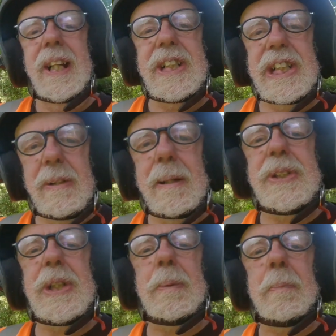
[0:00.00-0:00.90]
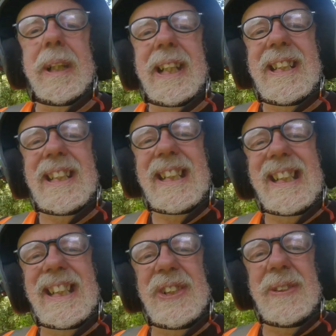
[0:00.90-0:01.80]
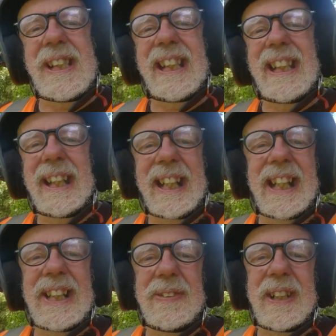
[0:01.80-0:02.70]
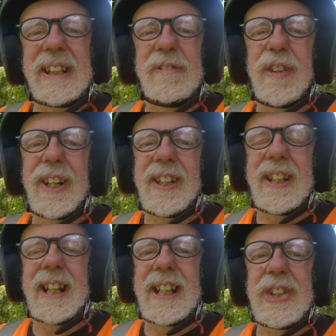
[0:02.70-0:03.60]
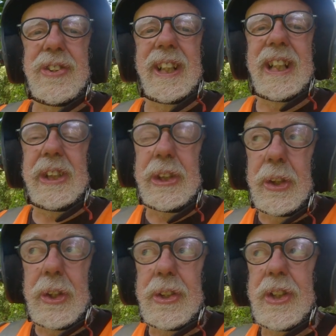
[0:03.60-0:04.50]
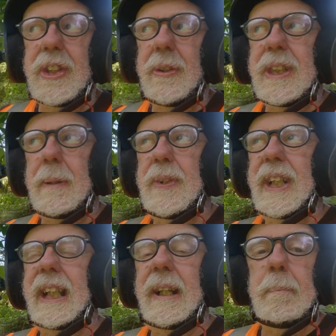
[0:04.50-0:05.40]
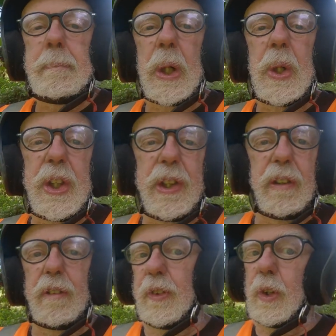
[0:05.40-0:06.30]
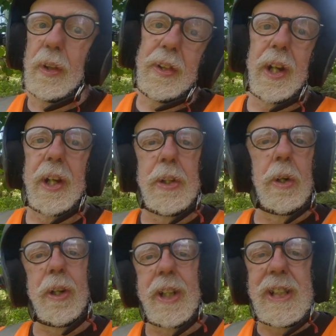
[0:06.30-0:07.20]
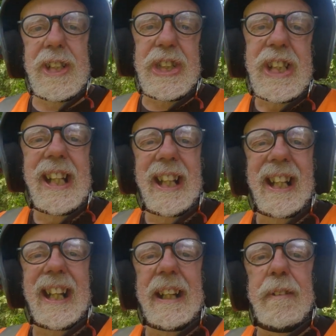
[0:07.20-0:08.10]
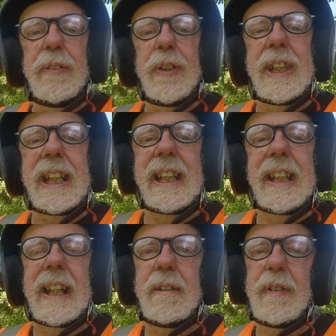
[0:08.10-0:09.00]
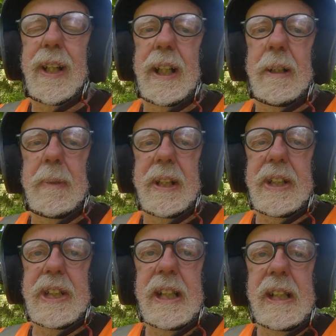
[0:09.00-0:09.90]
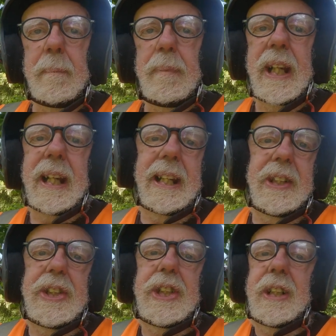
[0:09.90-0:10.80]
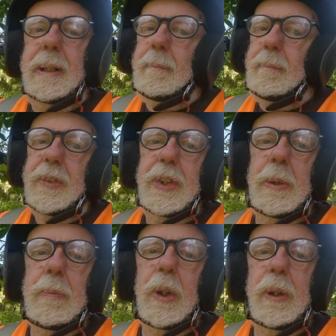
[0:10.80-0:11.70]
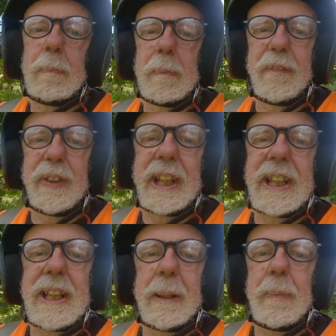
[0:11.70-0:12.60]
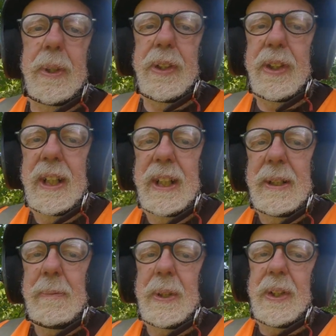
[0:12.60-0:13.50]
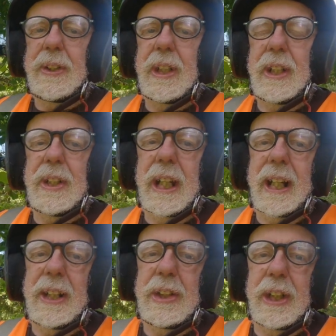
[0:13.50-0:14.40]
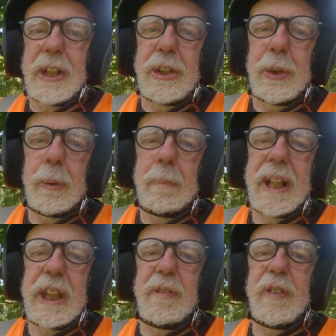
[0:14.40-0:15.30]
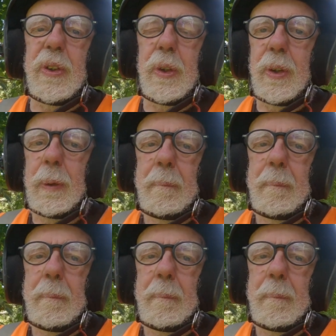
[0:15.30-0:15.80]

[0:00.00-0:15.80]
So I'm super pleased. It's really, it's really fun and it's really good to do something both for the noise and for the environment. It's um, no more filling it up with, with uh, dual mix fuel